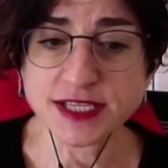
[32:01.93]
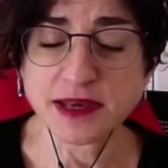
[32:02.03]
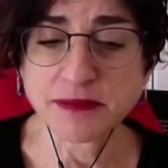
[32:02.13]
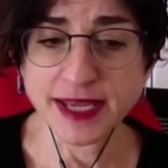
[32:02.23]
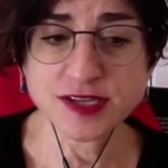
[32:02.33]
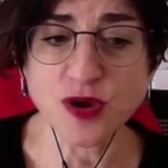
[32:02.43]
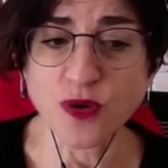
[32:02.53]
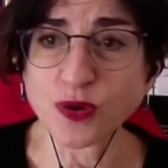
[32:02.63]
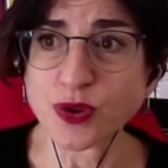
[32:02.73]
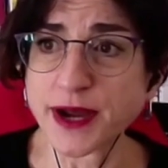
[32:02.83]
It means a
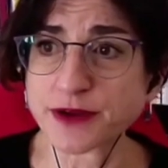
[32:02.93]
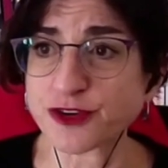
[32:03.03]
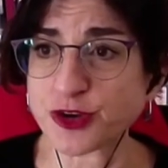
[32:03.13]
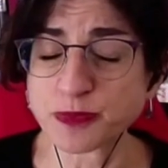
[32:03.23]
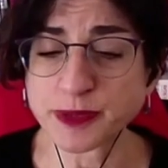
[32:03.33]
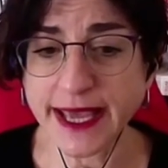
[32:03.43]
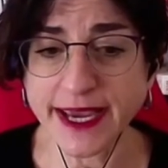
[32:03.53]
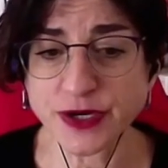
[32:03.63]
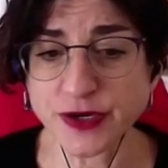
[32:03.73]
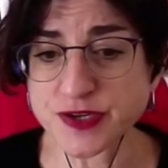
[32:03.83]
whole lot of new
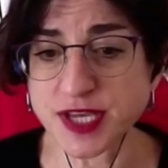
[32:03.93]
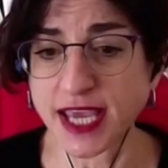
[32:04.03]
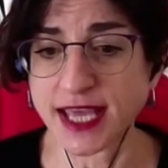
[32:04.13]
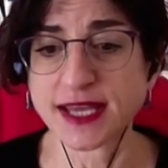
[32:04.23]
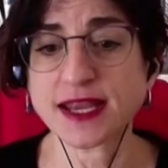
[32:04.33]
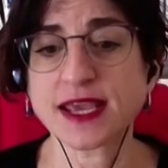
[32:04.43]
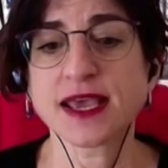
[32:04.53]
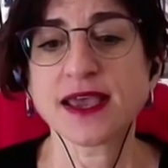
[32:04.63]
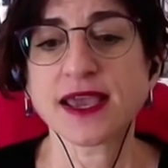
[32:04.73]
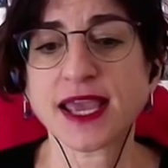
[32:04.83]
players in
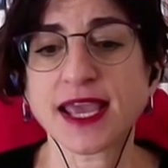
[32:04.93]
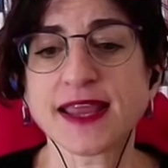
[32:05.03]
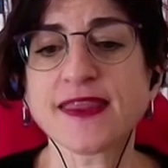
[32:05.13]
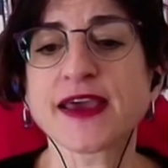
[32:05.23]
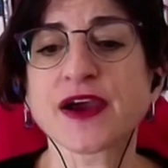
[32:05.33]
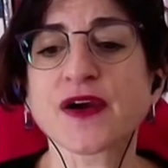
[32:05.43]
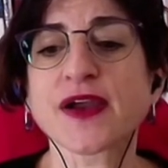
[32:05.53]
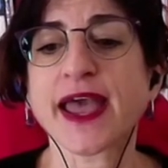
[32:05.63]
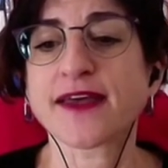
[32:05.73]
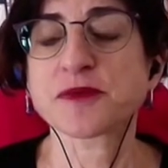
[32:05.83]
there,
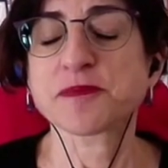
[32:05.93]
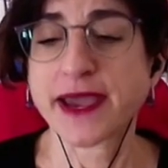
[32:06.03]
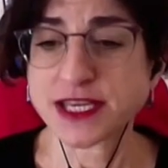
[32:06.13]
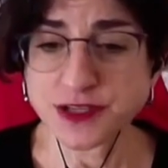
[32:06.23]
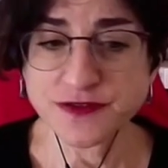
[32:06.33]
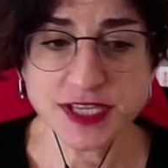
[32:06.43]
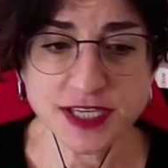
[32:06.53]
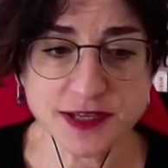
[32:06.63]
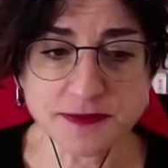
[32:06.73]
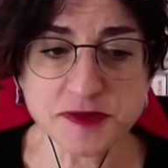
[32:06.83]
and the pace of
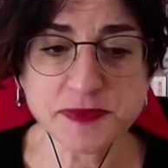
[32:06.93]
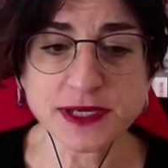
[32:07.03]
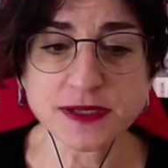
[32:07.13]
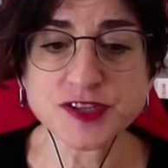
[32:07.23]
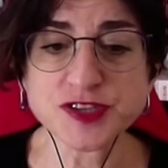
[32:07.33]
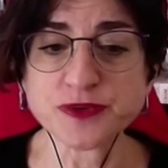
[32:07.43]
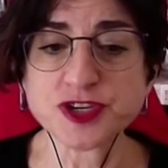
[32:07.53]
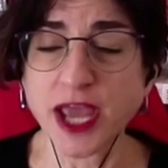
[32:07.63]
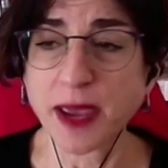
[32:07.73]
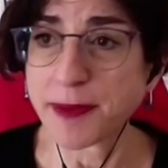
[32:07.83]
systems builds, the
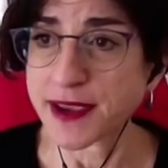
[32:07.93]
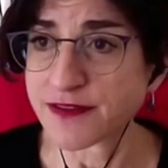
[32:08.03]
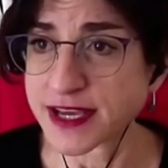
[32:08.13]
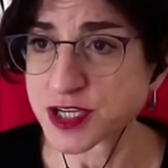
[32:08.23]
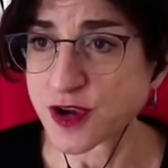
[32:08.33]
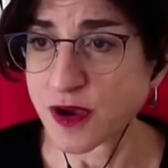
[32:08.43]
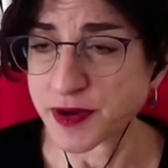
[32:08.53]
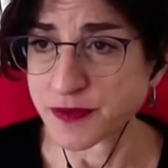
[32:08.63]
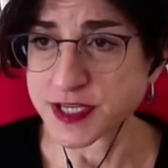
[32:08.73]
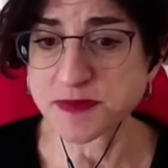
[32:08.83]
reshaping of Eskom in
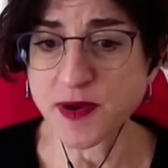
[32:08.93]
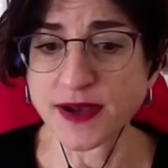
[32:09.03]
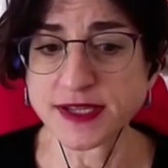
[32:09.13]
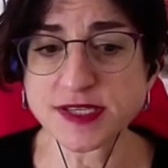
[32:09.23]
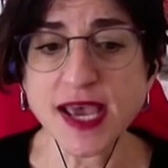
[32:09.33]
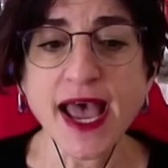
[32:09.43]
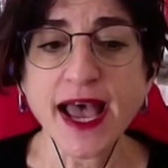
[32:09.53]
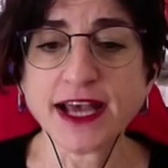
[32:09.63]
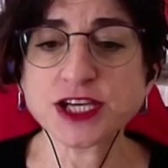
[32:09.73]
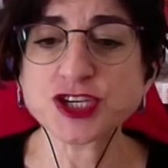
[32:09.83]
response,
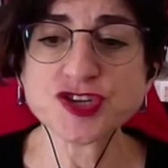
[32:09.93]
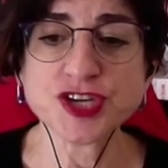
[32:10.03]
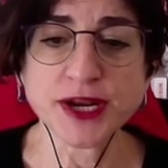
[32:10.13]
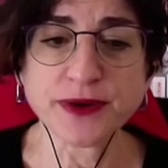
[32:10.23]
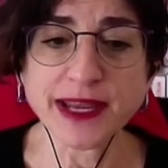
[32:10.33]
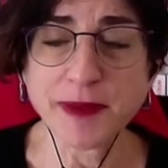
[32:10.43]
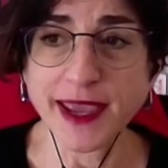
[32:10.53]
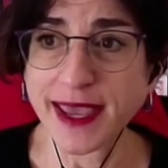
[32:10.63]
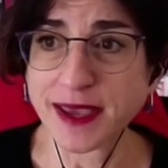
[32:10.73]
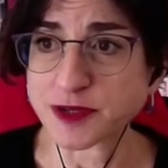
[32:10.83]
and just generally
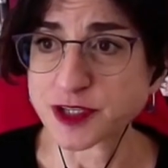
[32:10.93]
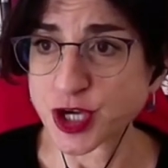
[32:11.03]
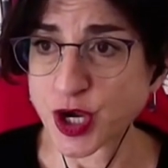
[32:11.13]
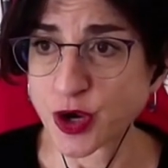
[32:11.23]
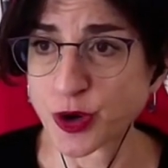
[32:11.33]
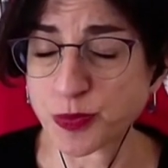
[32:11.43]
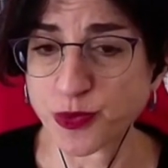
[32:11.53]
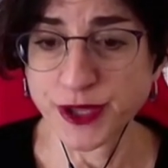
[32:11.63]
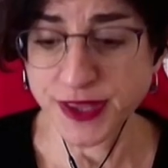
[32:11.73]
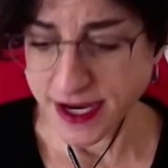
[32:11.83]
being able to cope
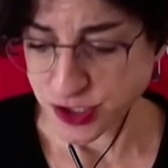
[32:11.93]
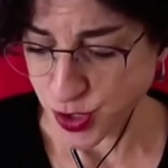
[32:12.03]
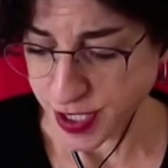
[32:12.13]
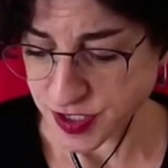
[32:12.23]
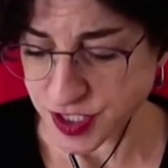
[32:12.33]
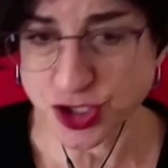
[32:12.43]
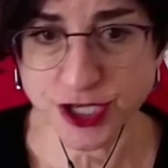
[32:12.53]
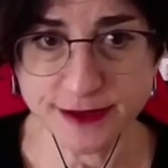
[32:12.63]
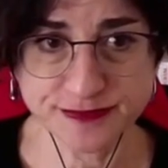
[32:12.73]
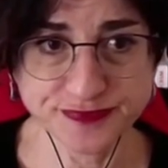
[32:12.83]
with that
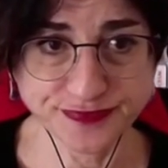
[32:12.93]
transition.